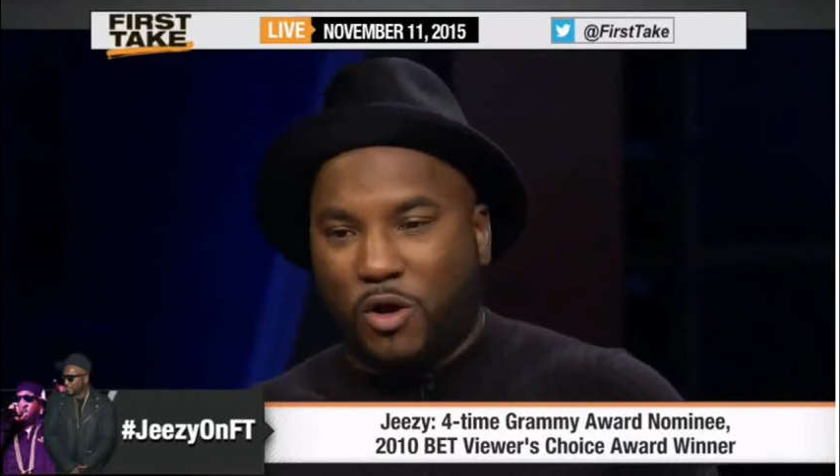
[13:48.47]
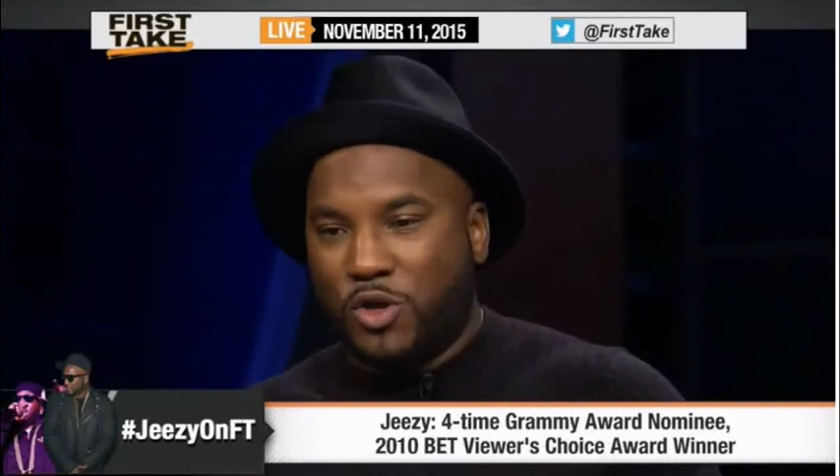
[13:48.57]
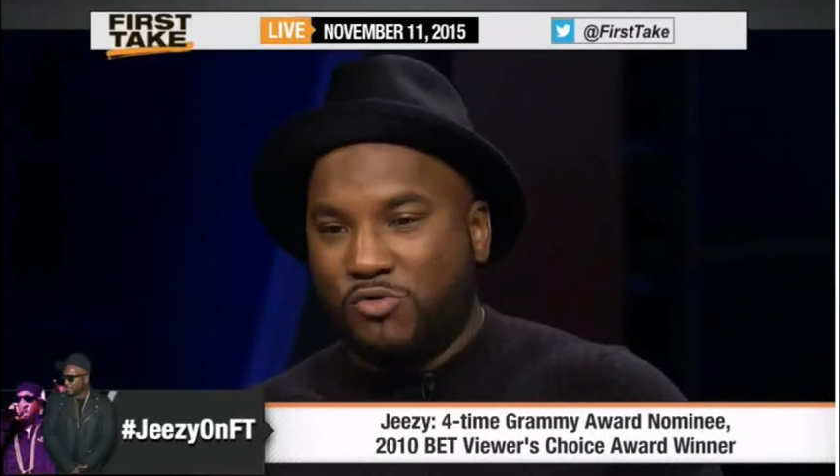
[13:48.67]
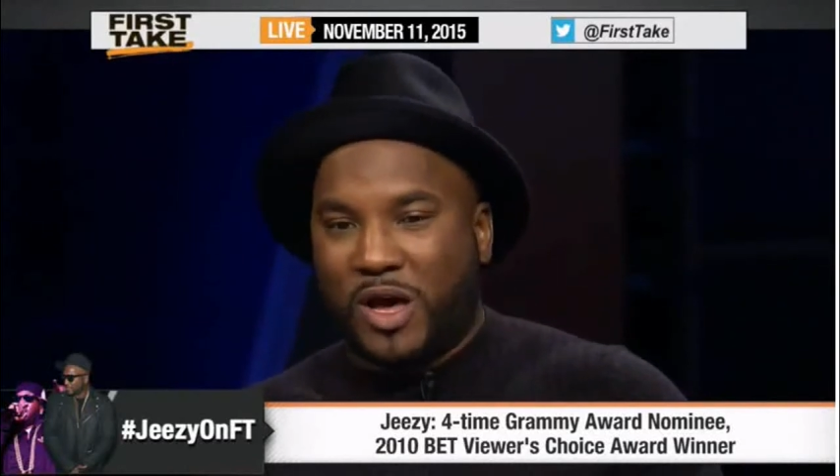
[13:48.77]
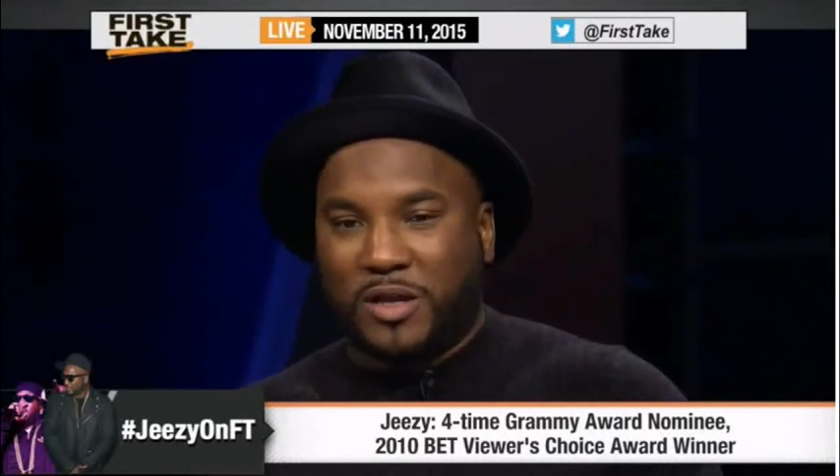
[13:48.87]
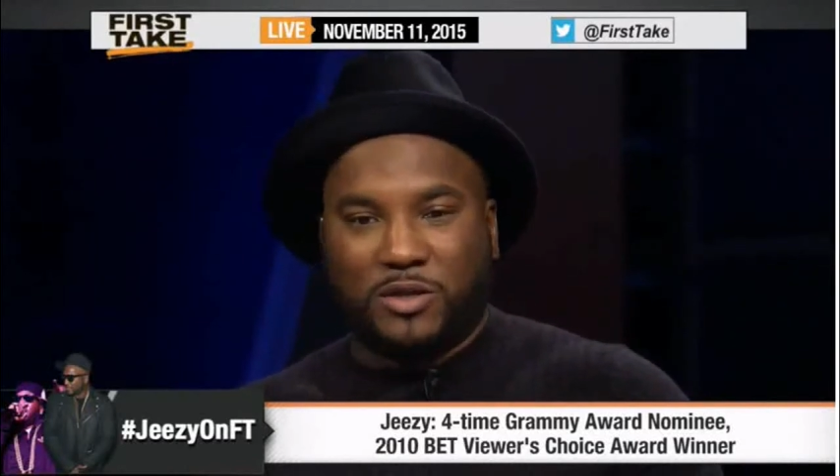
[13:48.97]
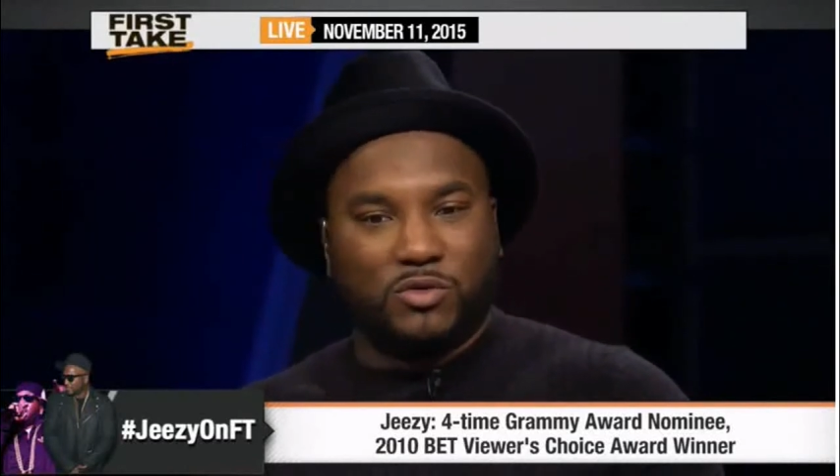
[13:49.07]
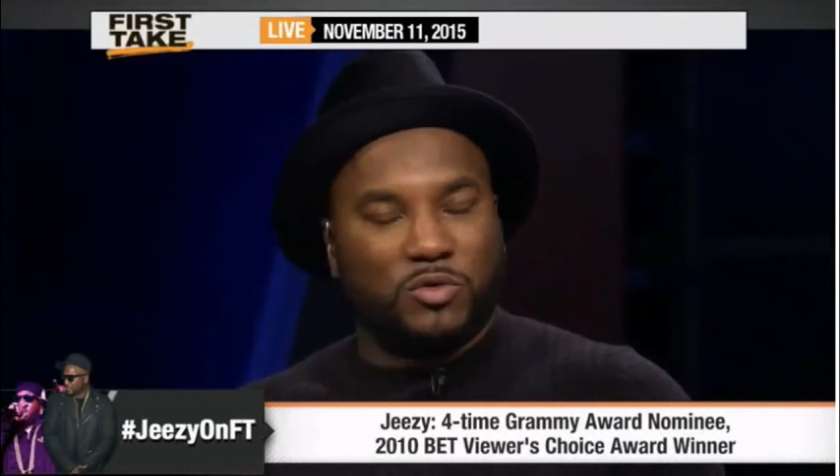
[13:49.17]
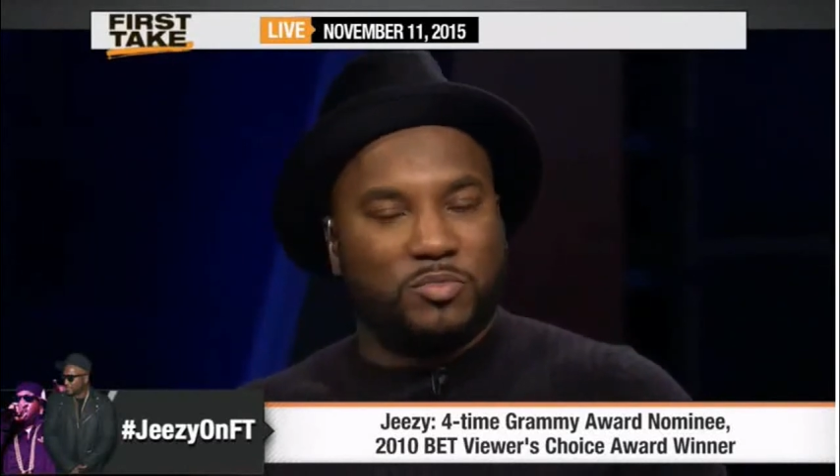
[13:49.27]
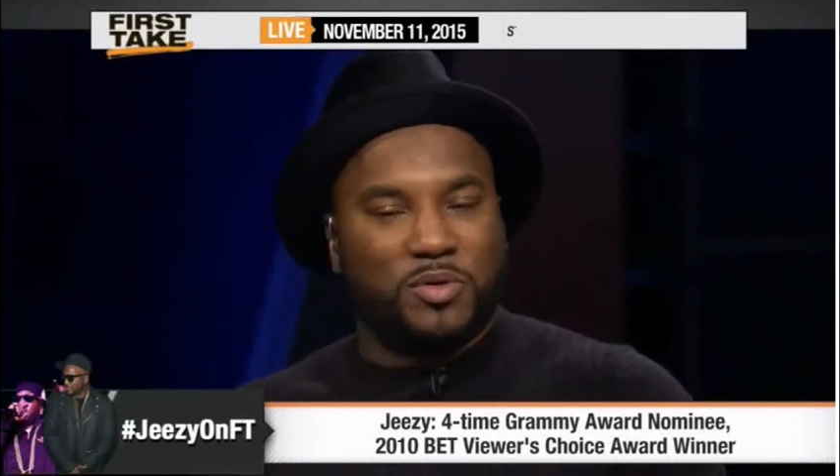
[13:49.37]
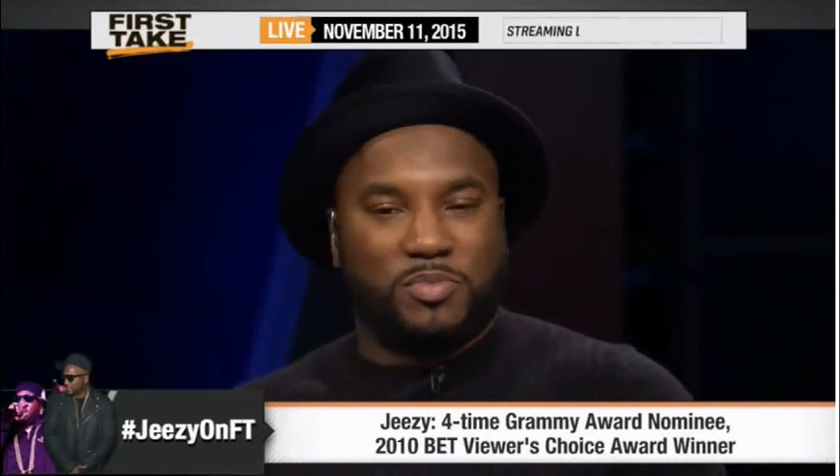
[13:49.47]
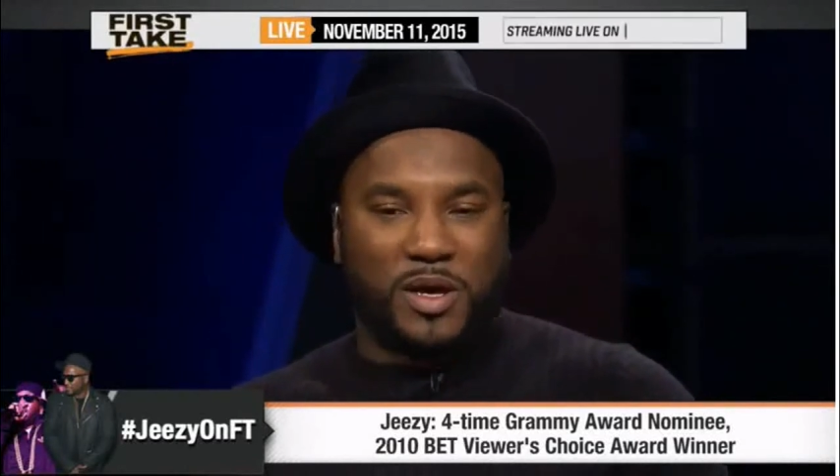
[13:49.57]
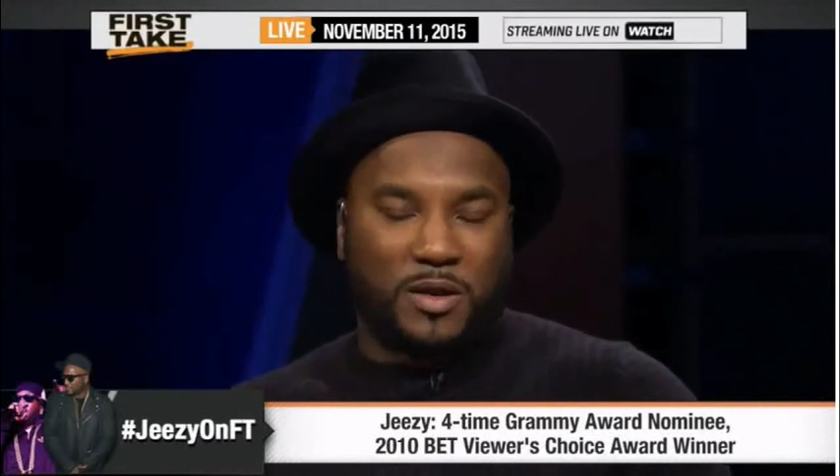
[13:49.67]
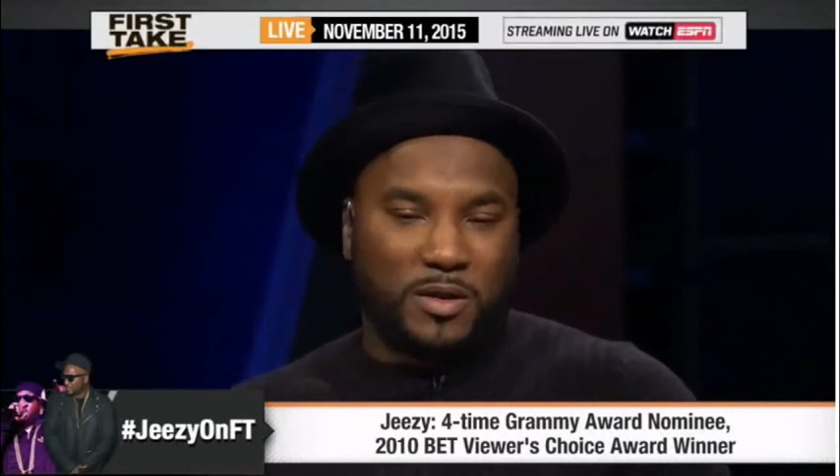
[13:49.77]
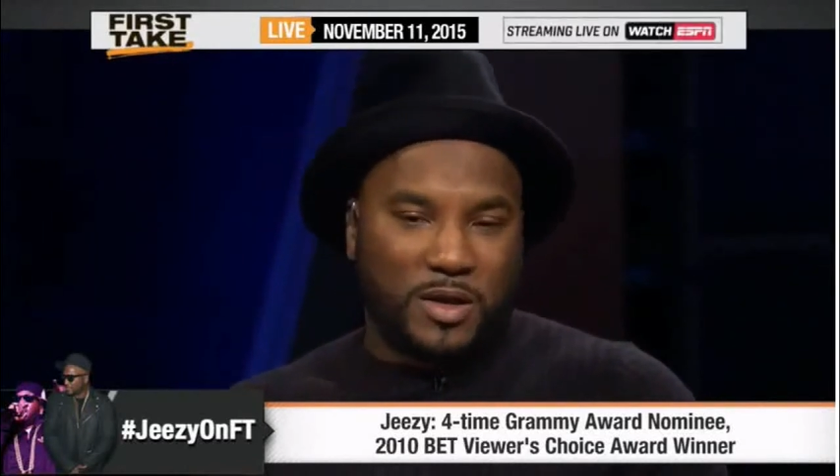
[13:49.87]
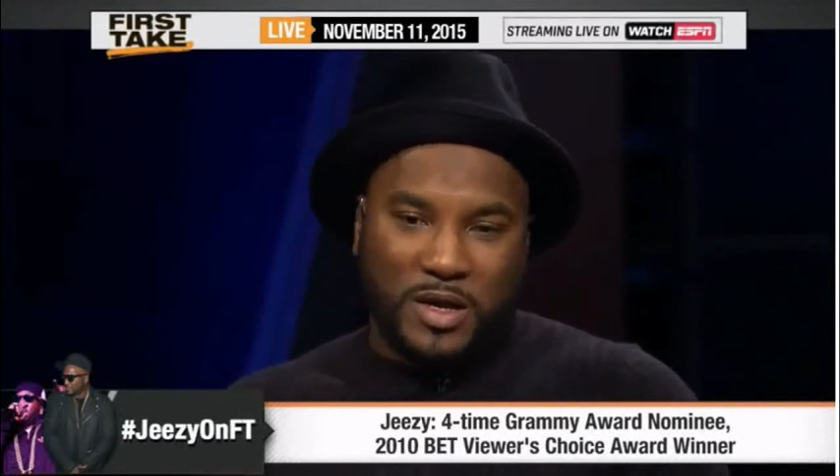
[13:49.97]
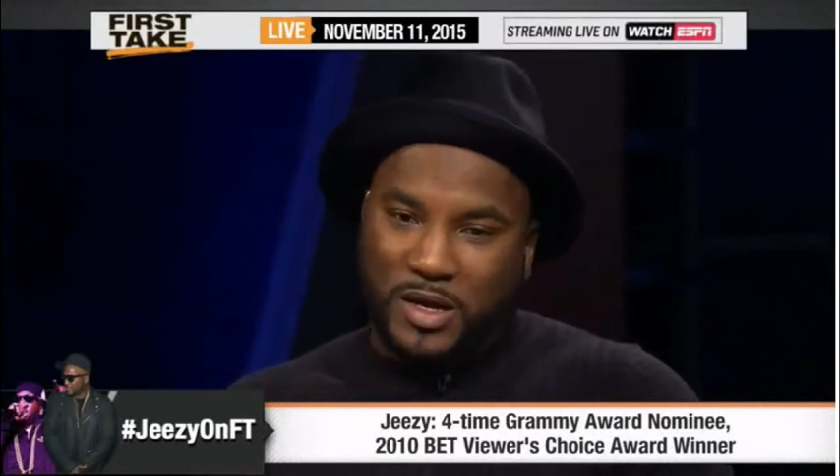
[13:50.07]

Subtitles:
all you got to do to be better